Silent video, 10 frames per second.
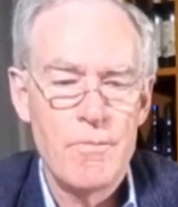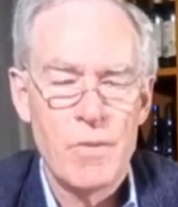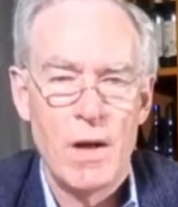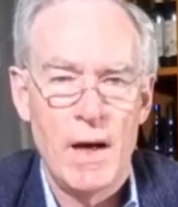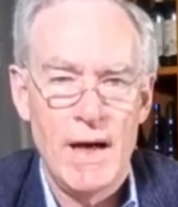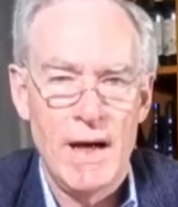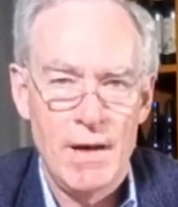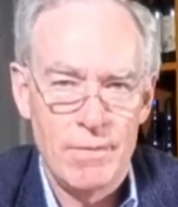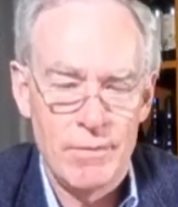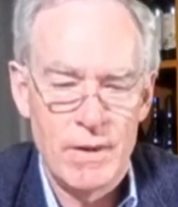half
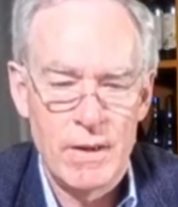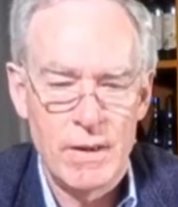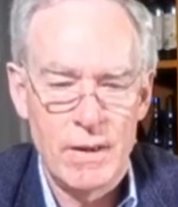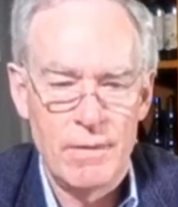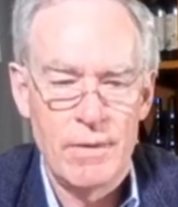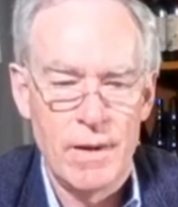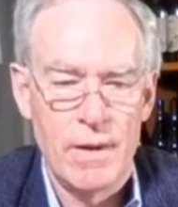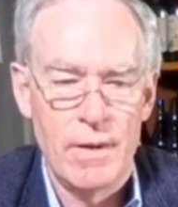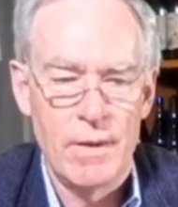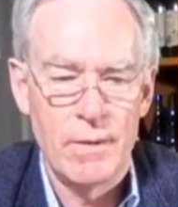of Italy,
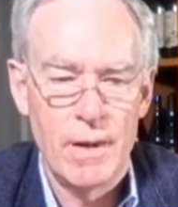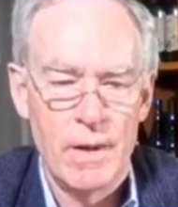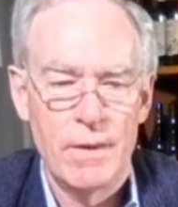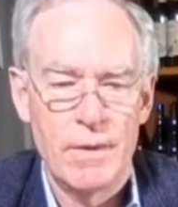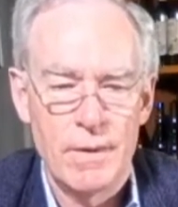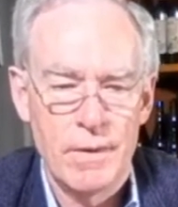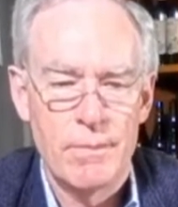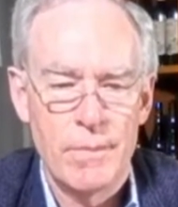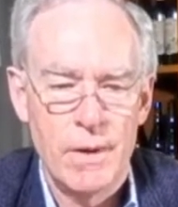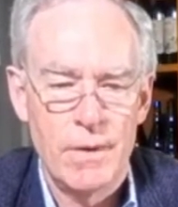Fiano,
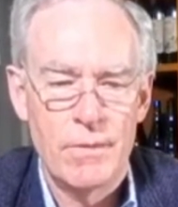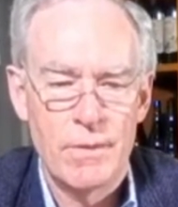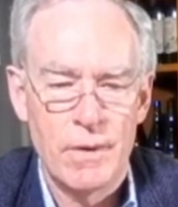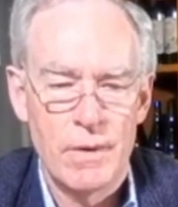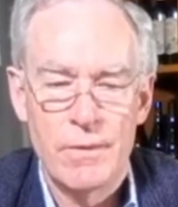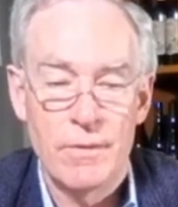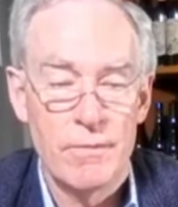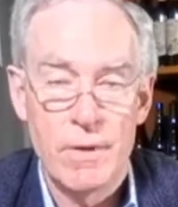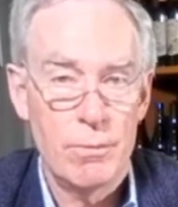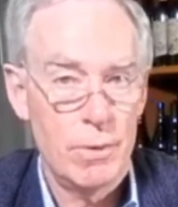and it's a
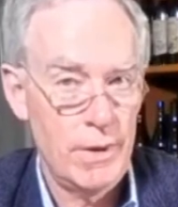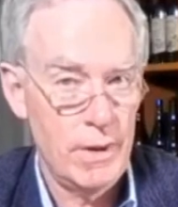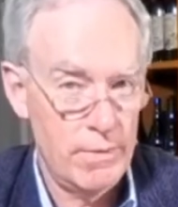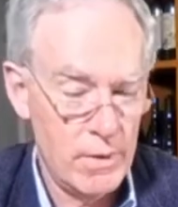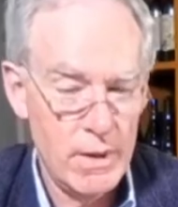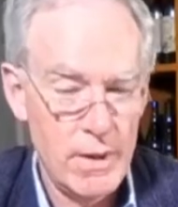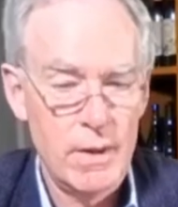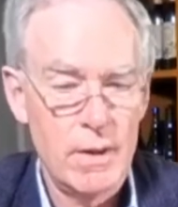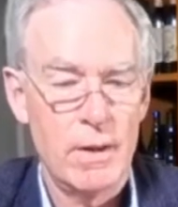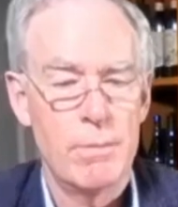very well-known variety in
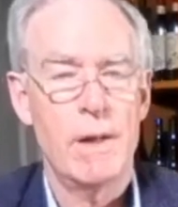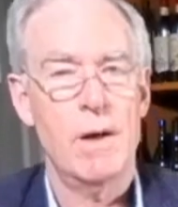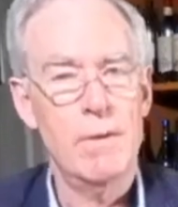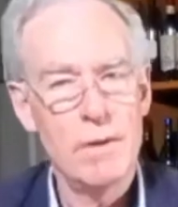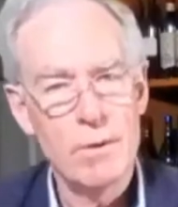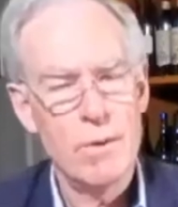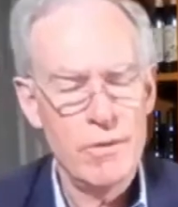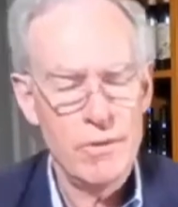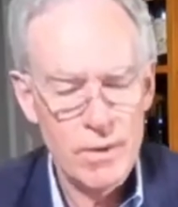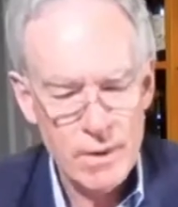Italy, but only
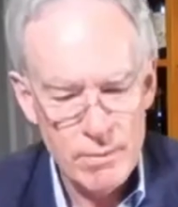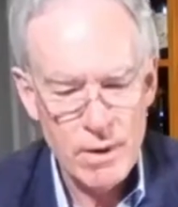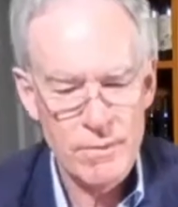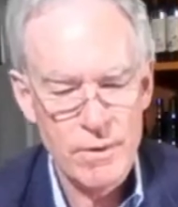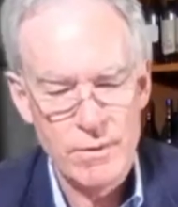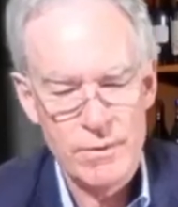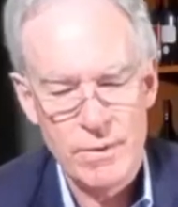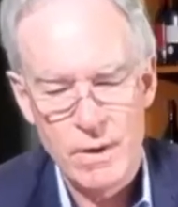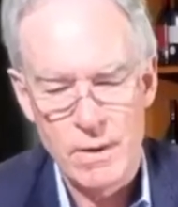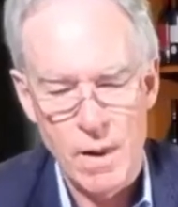recently arrived in
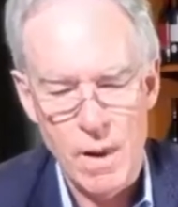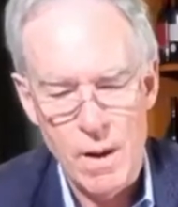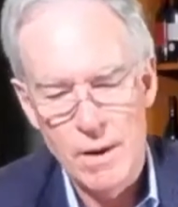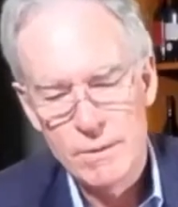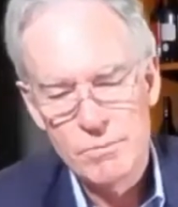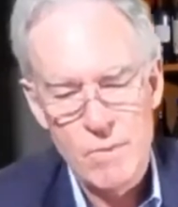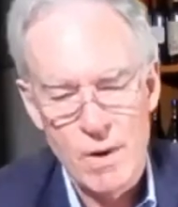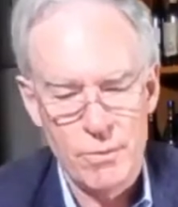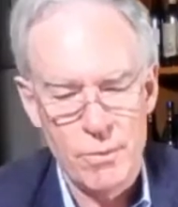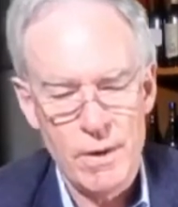Australia.
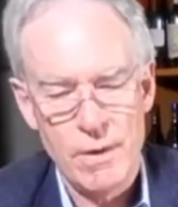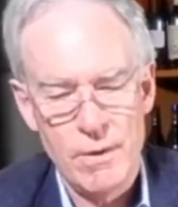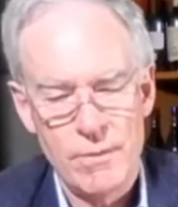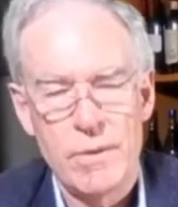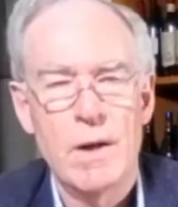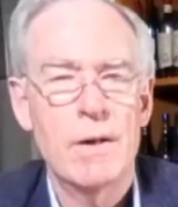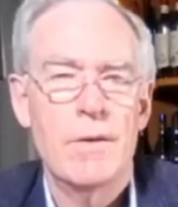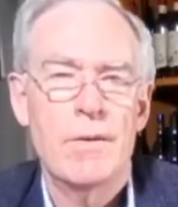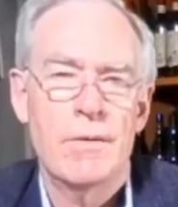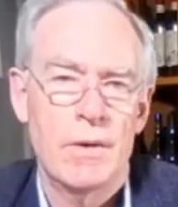It's one of those
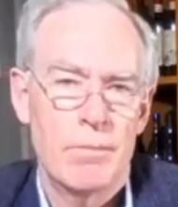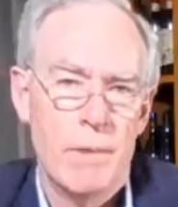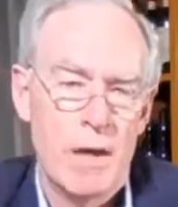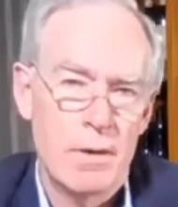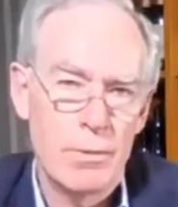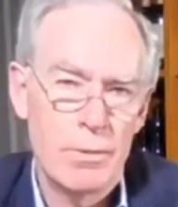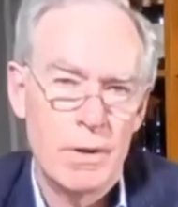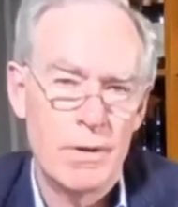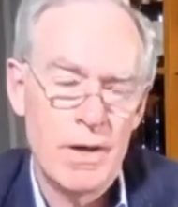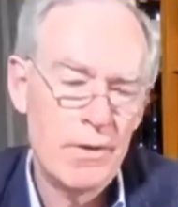varieties that Mark Lloyd
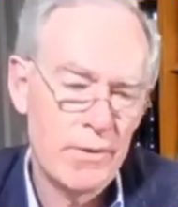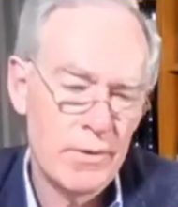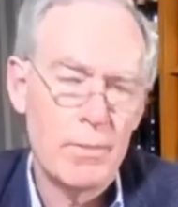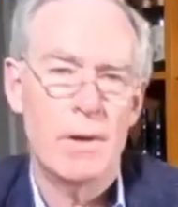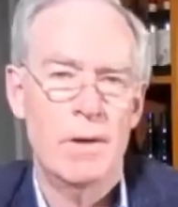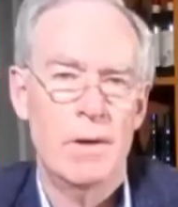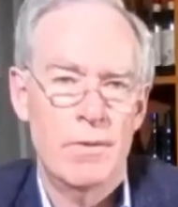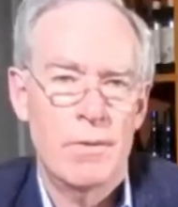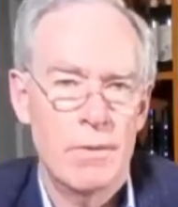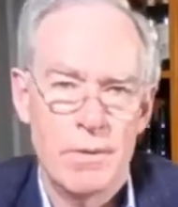tasted when he
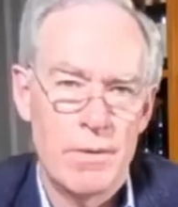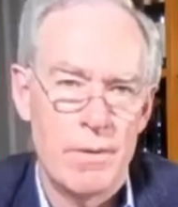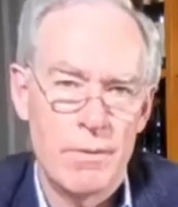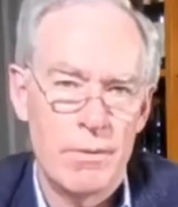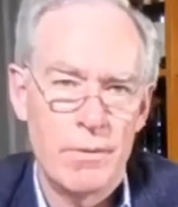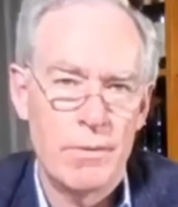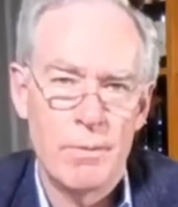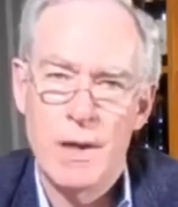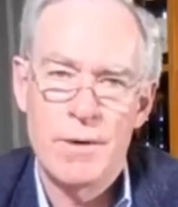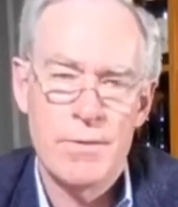
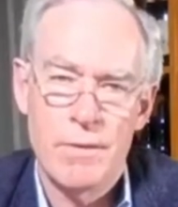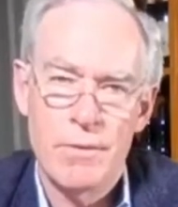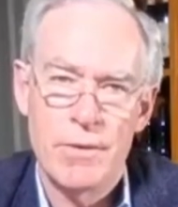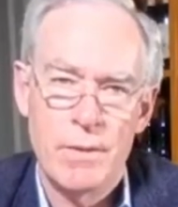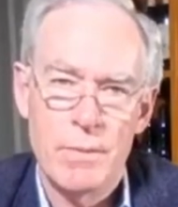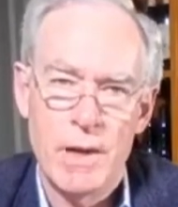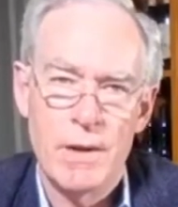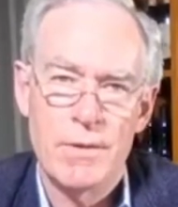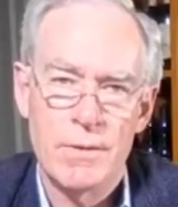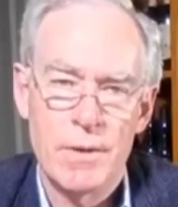many travels that he made
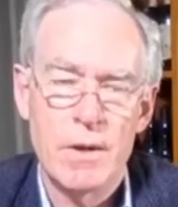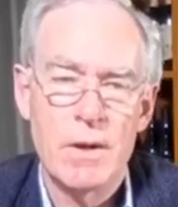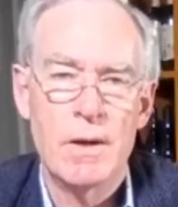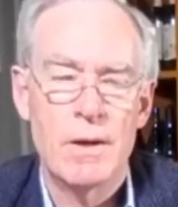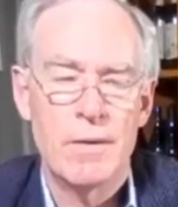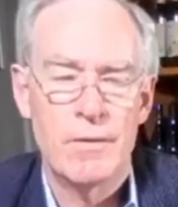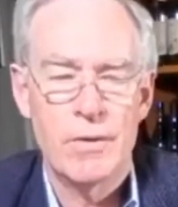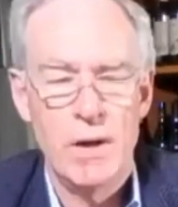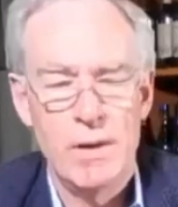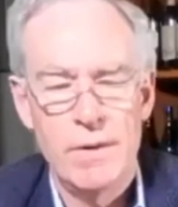to Italy, and
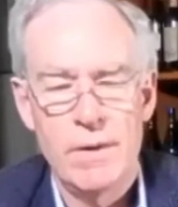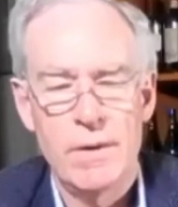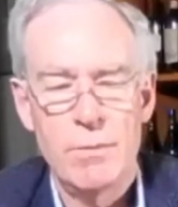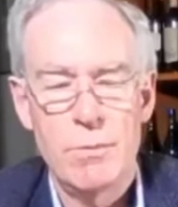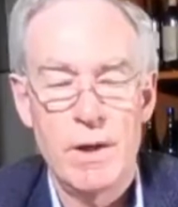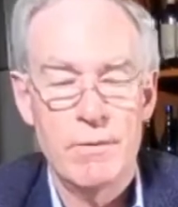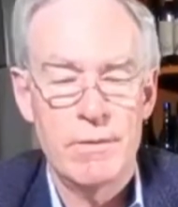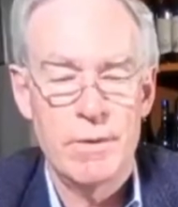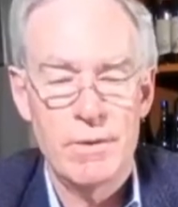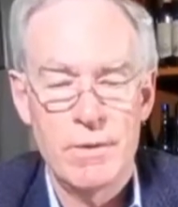decided that it would have a
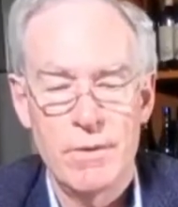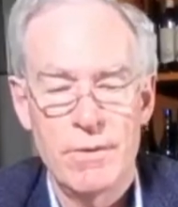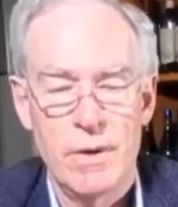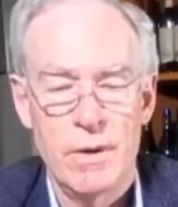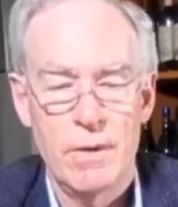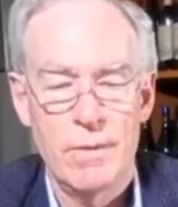future in Australia.